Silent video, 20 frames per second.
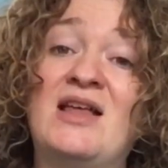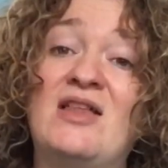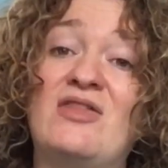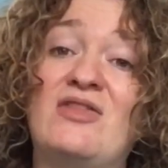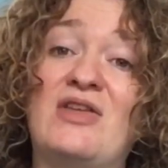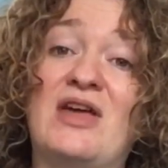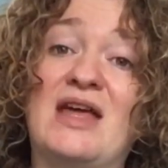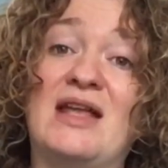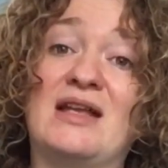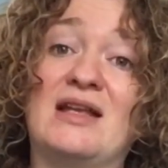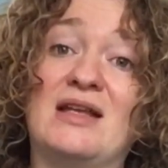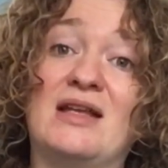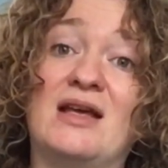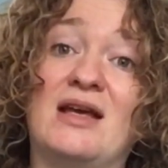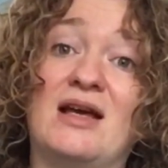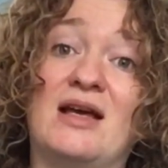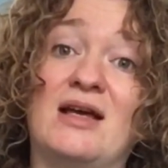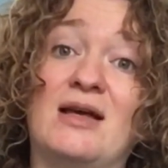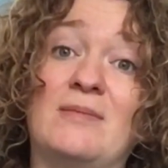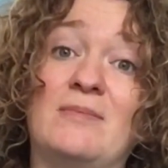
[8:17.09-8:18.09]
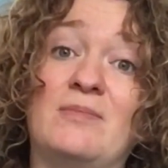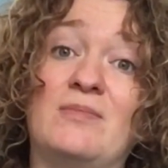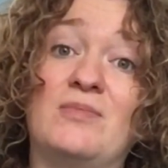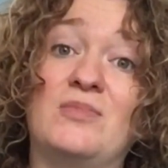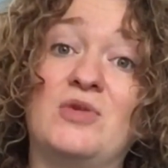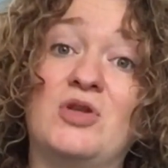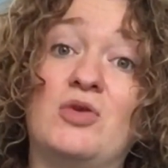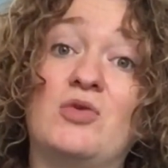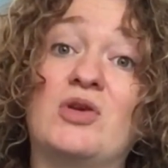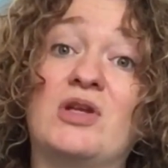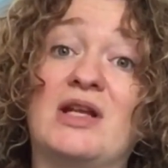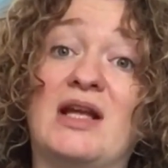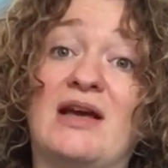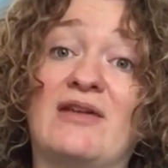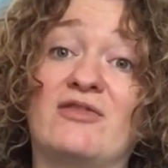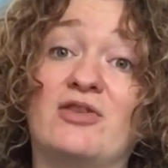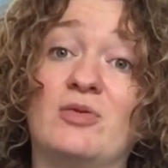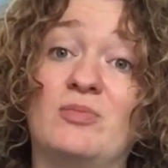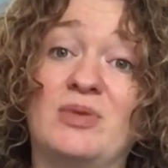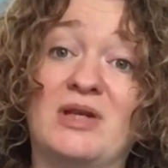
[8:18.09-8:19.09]
then you can
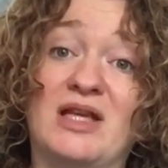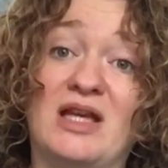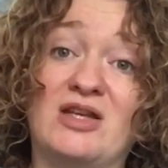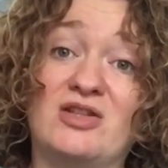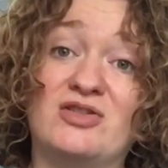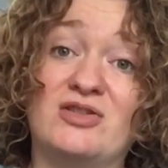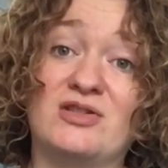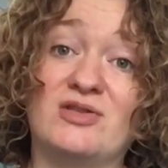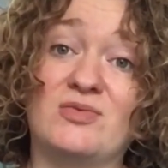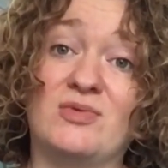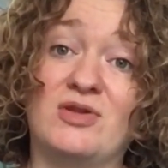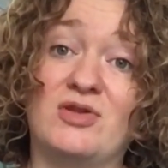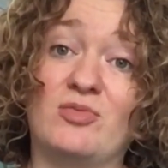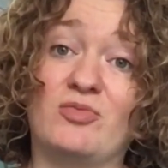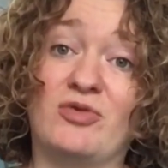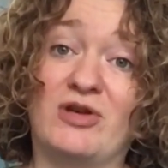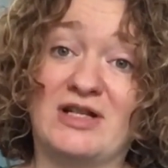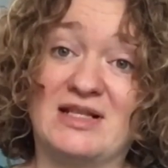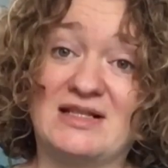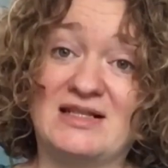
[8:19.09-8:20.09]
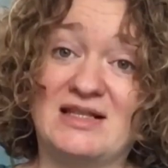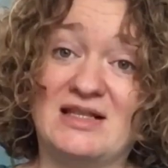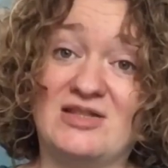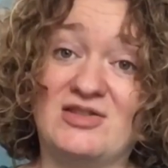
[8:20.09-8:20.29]
have complications with your pregnancy.